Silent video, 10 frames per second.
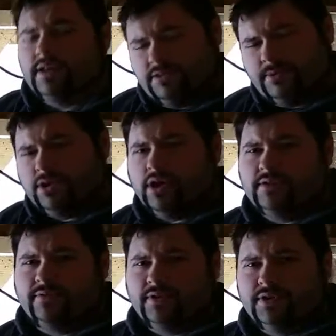that should be
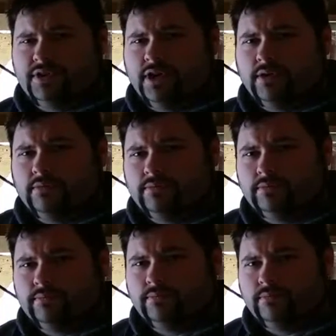cause for concern.
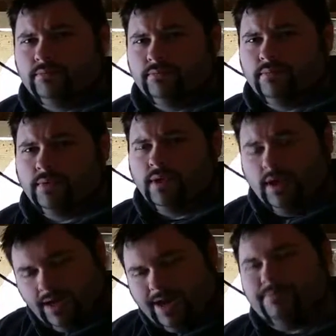
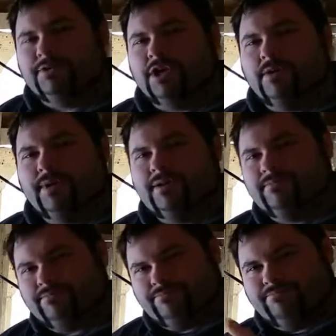I'm Jeremy.
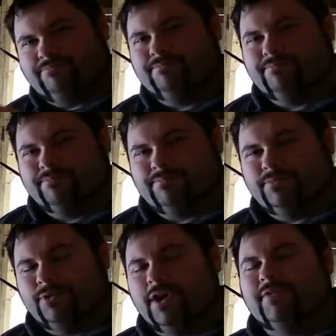
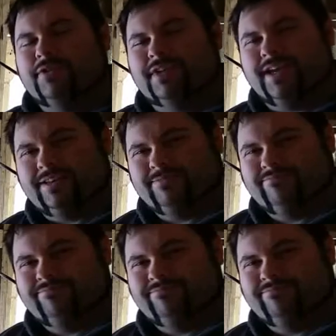You have a good day.